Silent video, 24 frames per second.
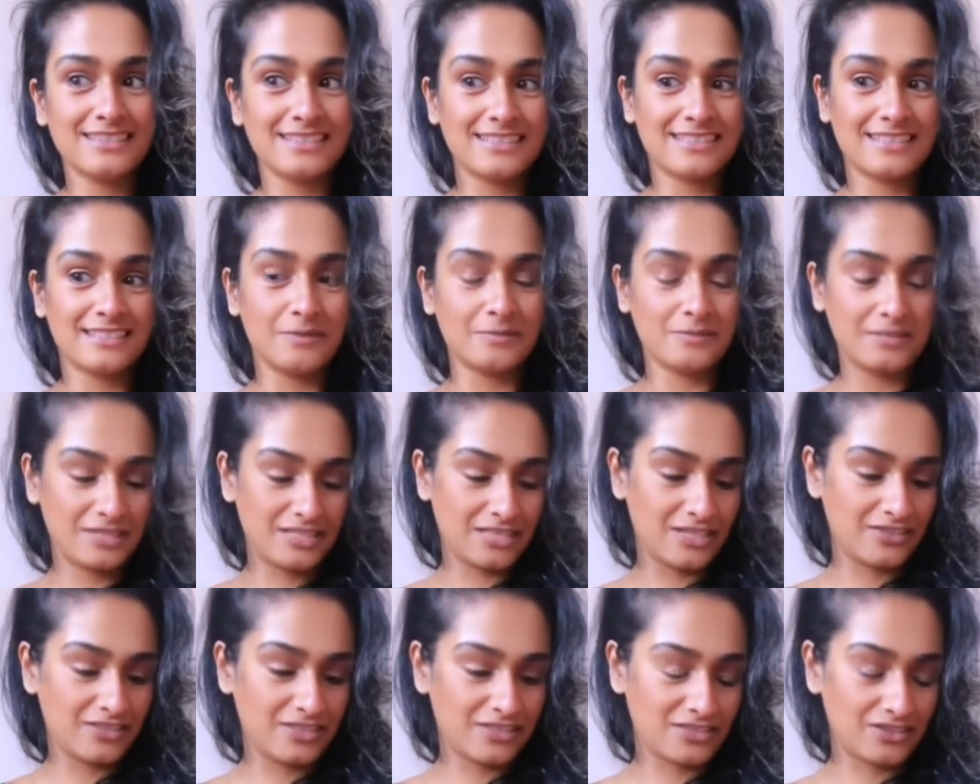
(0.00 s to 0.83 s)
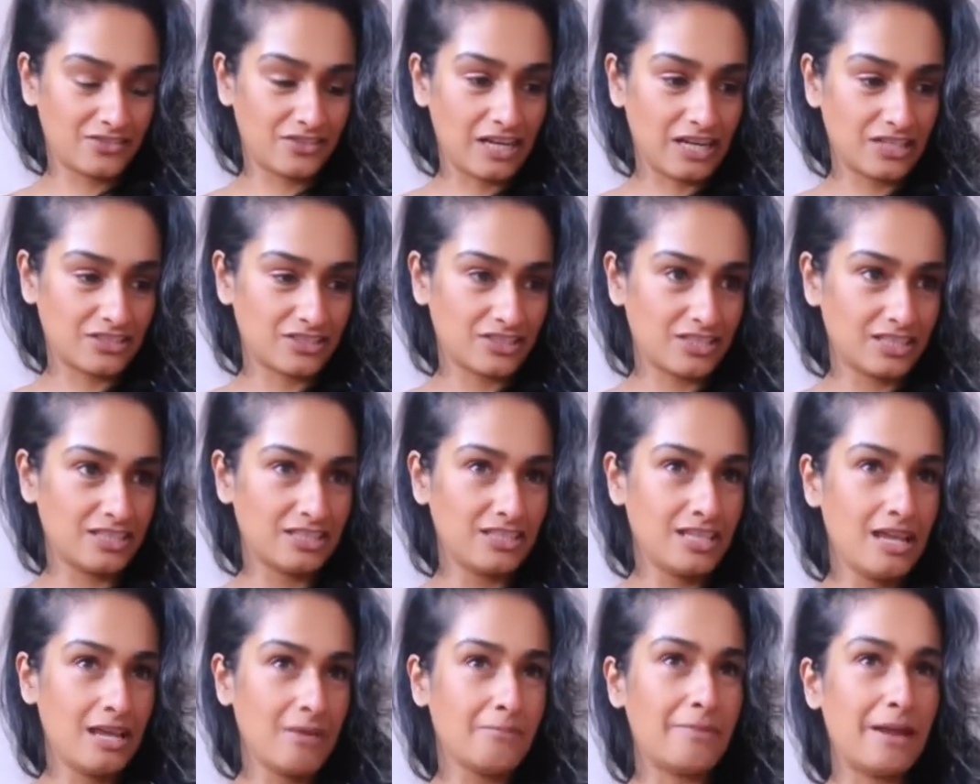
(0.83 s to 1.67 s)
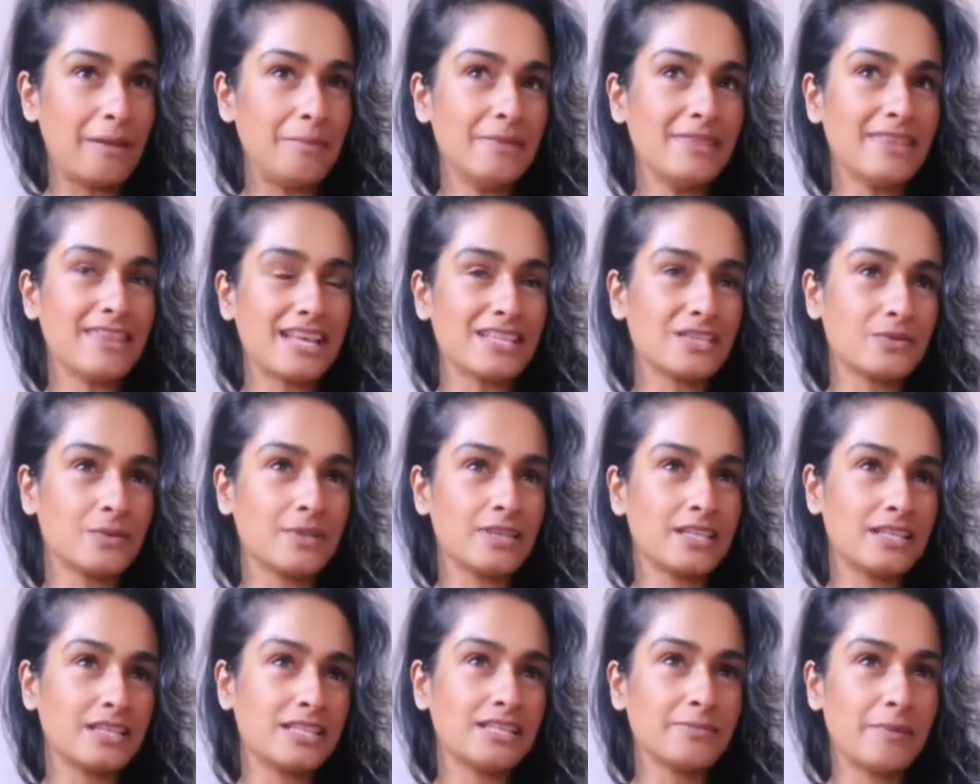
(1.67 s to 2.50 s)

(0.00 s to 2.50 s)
some serious attraction. Maybe that's what it is.